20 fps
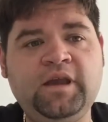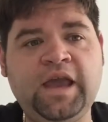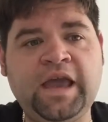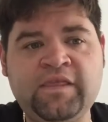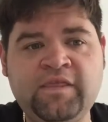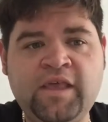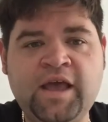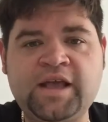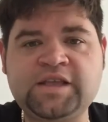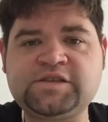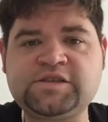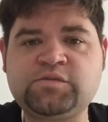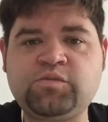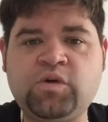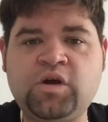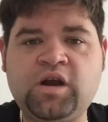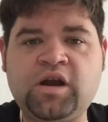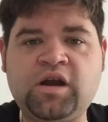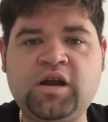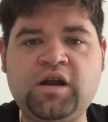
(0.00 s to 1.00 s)
And that's
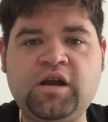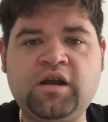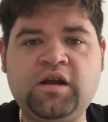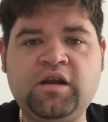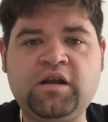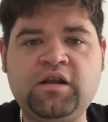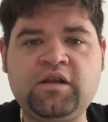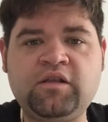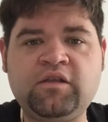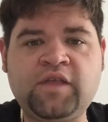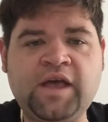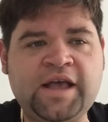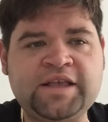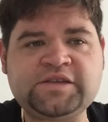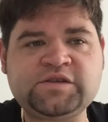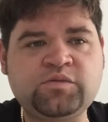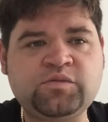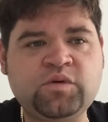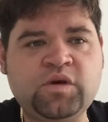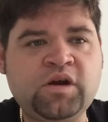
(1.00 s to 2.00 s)
where
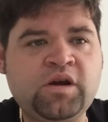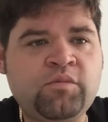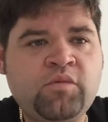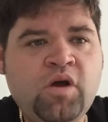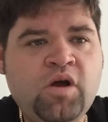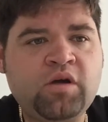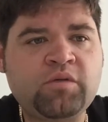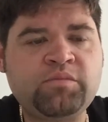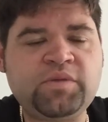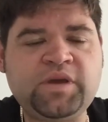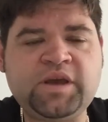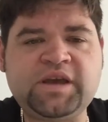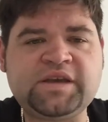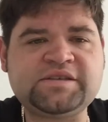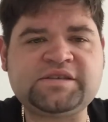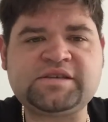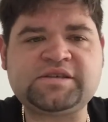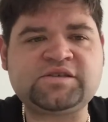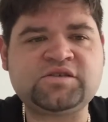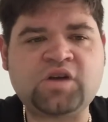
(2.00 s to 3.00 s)
that's where I'm wrong,
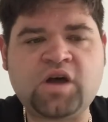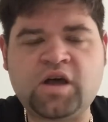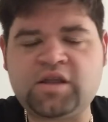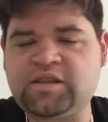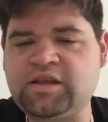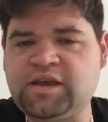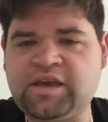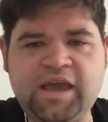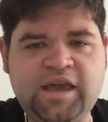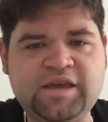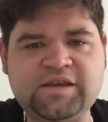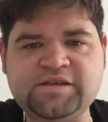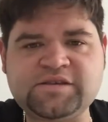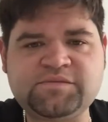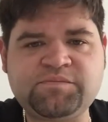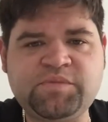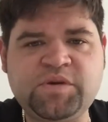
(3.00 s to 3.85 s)
because it's not the case.